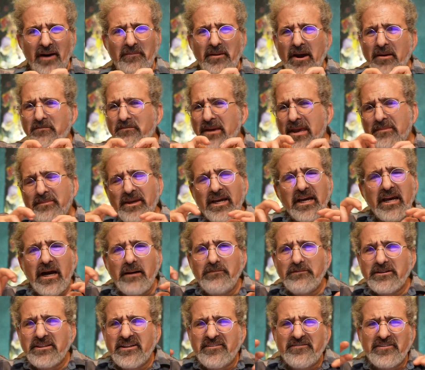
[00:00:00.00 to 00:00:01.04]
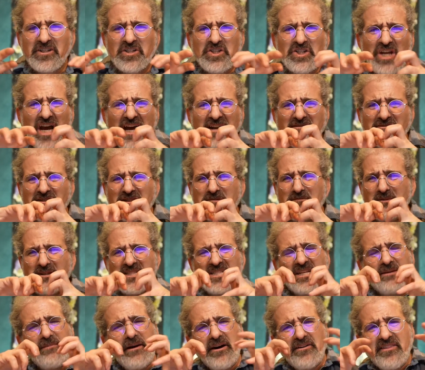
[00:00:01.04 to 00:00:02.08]
Maybe a couple different genres, but
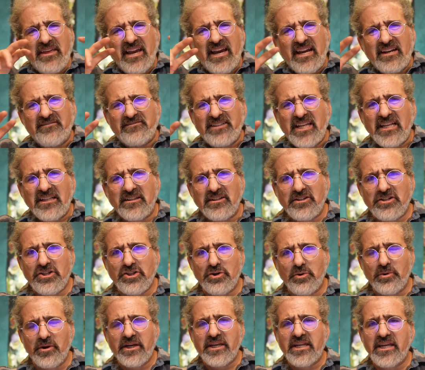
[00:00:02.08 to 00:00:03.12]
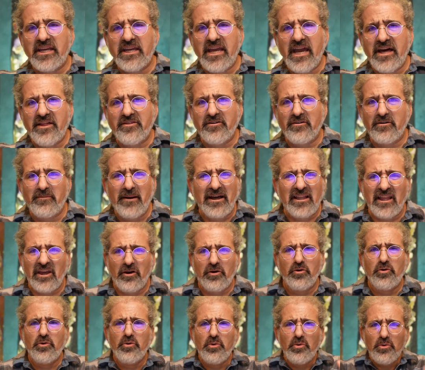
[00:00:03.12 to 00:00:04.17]
somehow they kind of tell a story together about like
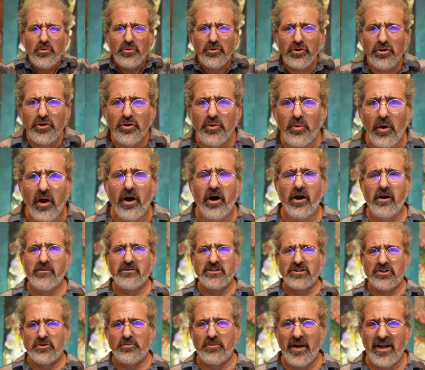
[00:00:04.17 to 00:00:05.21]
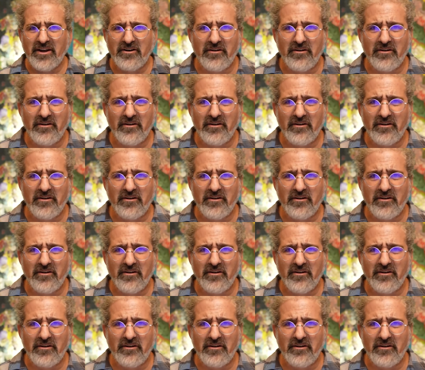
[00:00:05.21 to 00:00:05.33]
who you are as a writer.